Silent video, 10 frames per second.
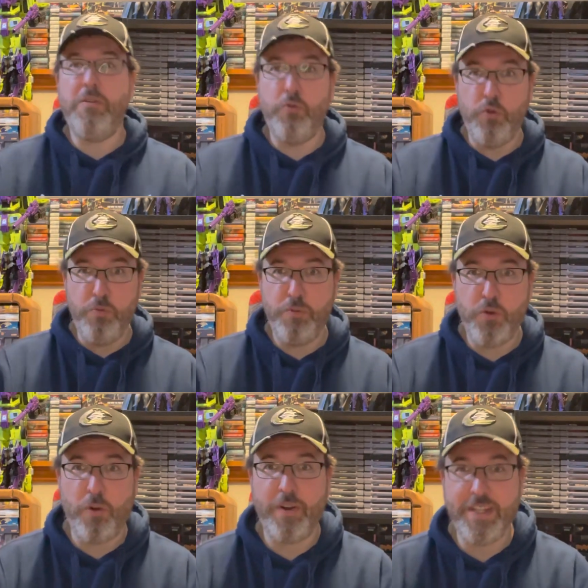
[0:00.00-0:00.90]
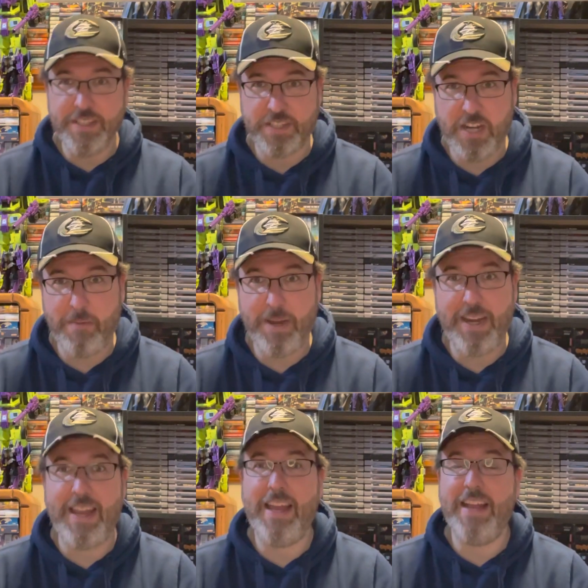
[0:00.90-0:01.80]
Room tour is
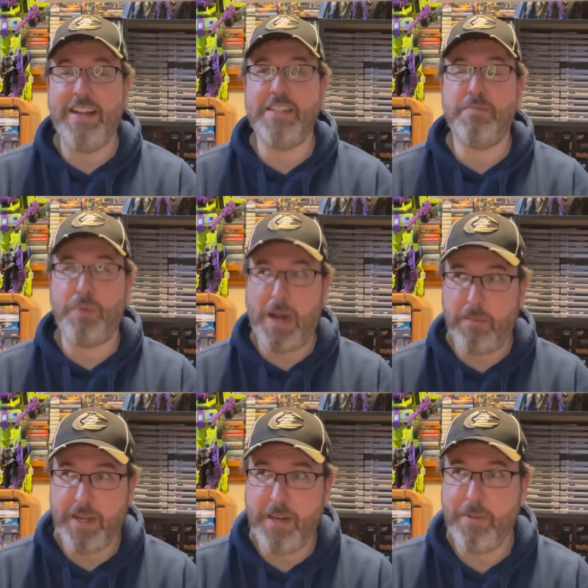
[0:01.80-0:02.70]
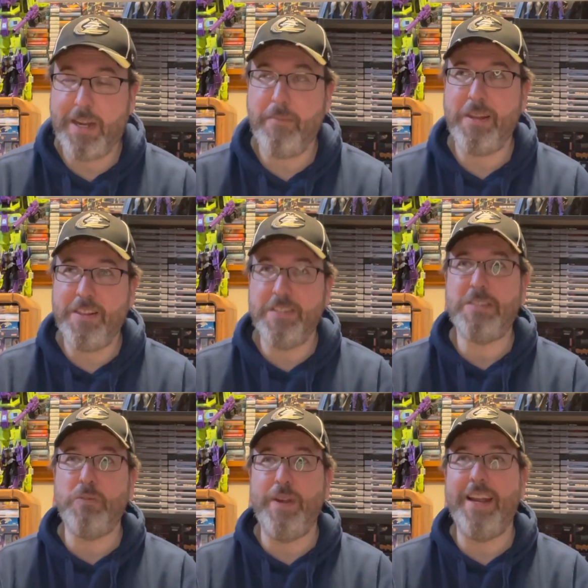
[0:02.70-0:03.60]
coming, and it's probably going to be coming
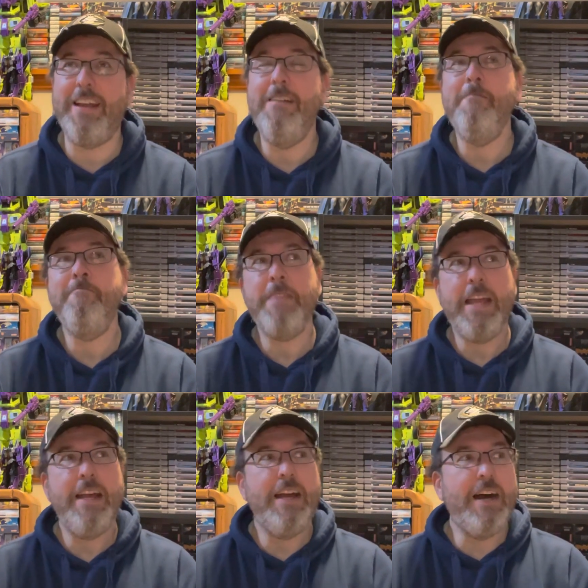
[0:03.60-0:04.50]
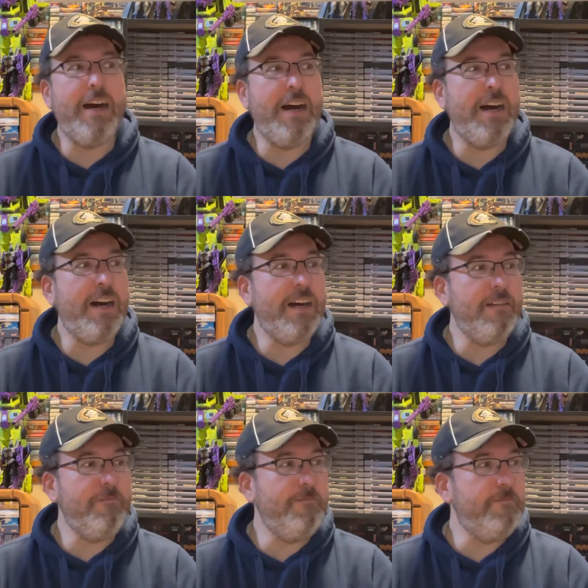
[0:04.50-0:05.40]
this week. I
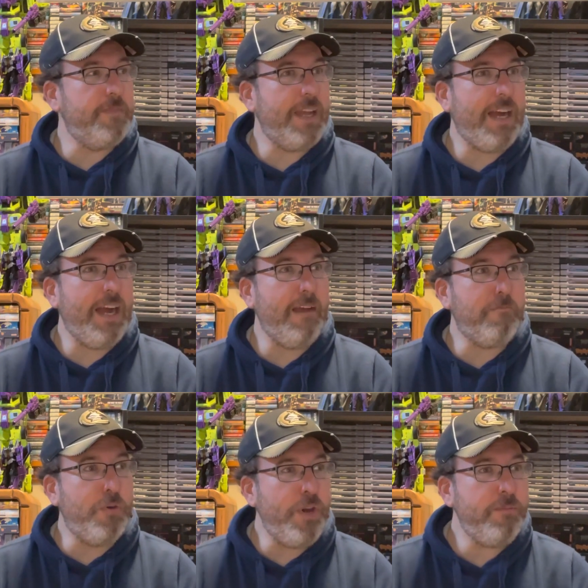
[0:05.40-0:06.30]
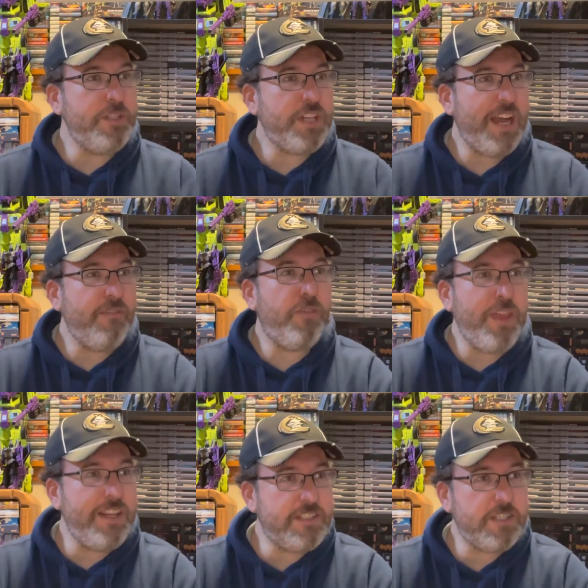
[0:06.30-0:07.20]
pretty much have
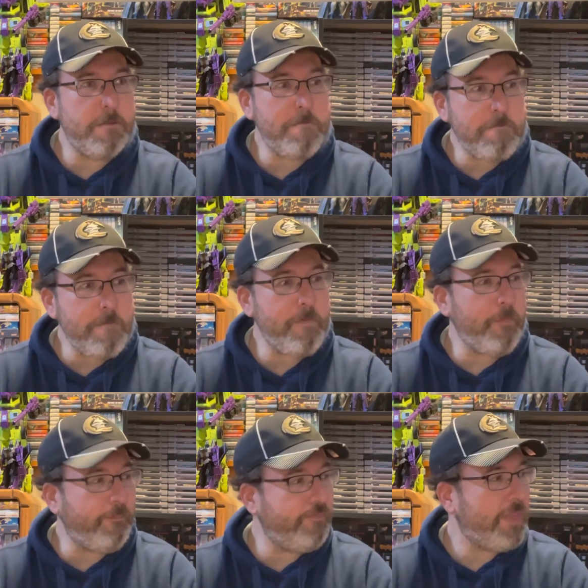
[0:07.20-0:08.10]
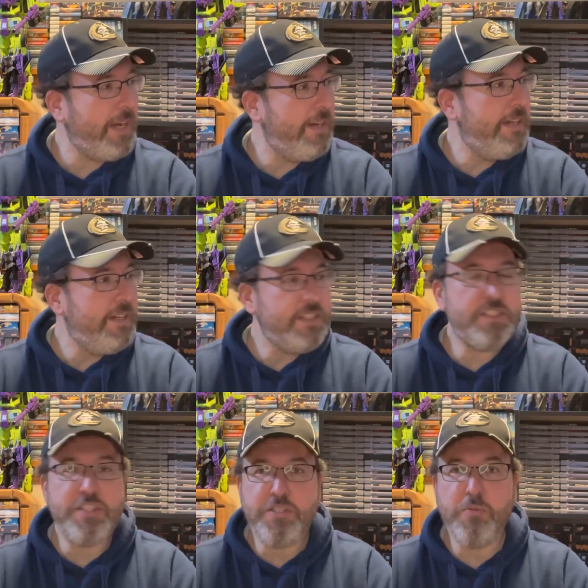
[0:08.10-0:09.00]
things
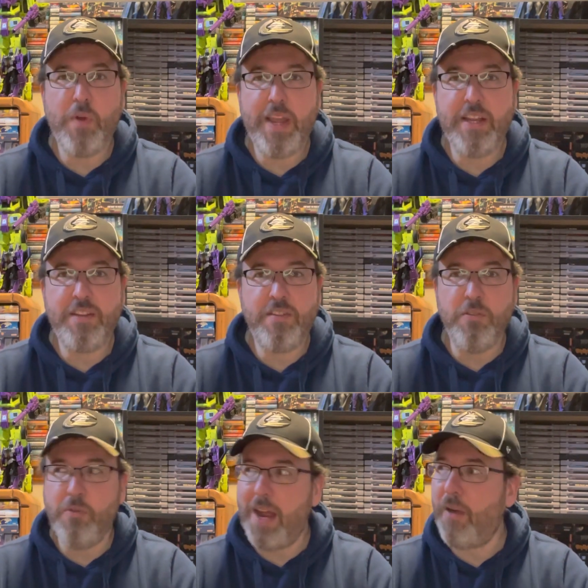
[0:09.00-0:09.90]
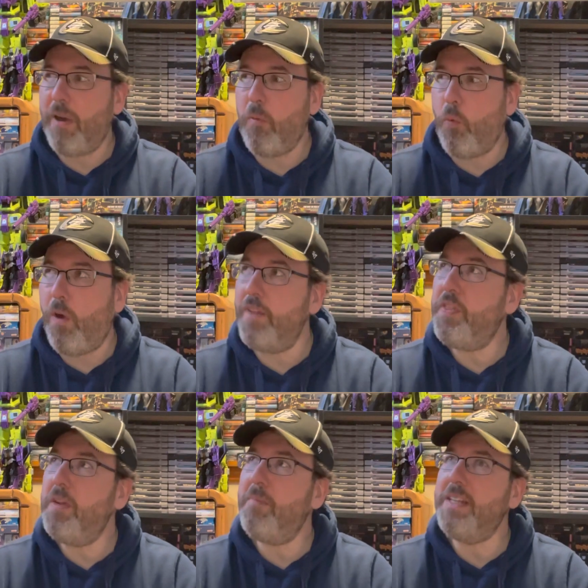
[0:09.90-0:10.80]
situated to how I want
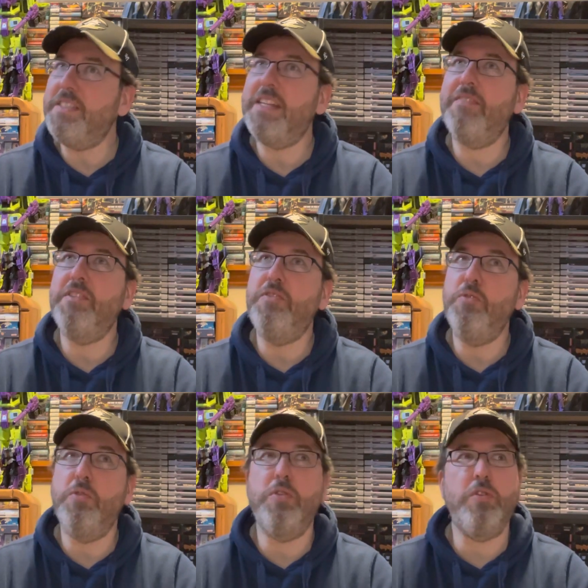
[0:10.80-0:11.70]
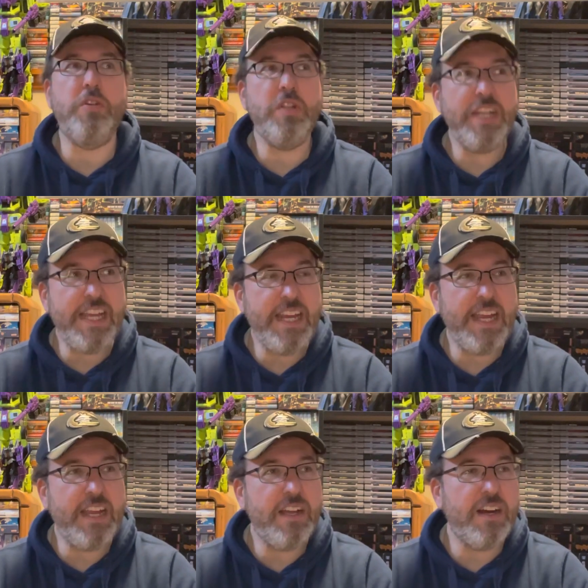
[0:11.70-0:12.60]
them. I just have to do a little
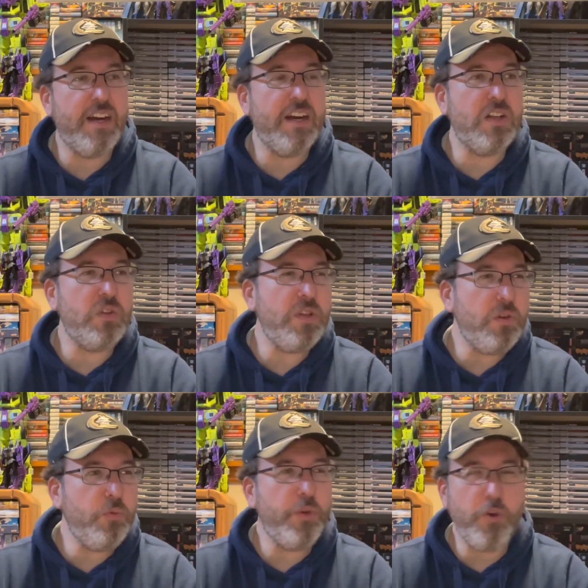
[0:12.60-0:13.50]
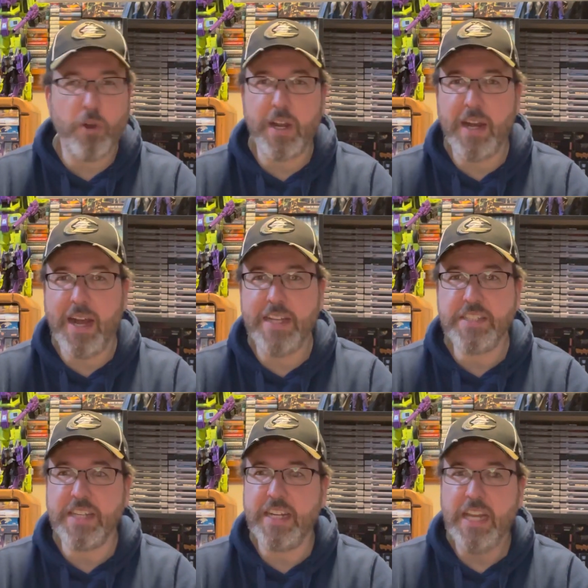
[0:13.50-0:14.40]
cleaning, a little
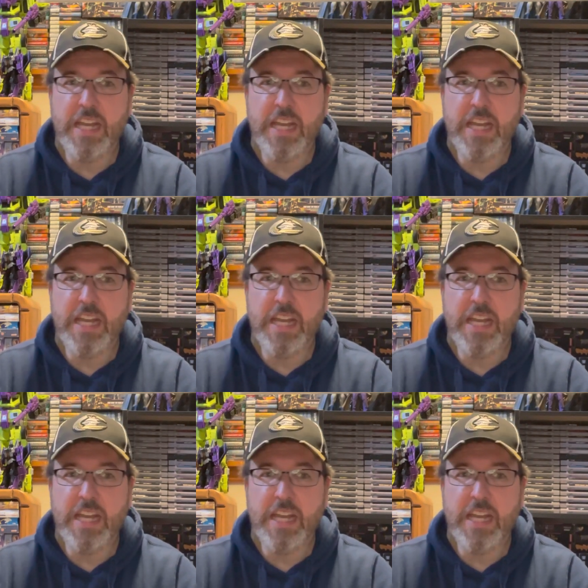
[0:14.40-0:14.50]
reorganizing,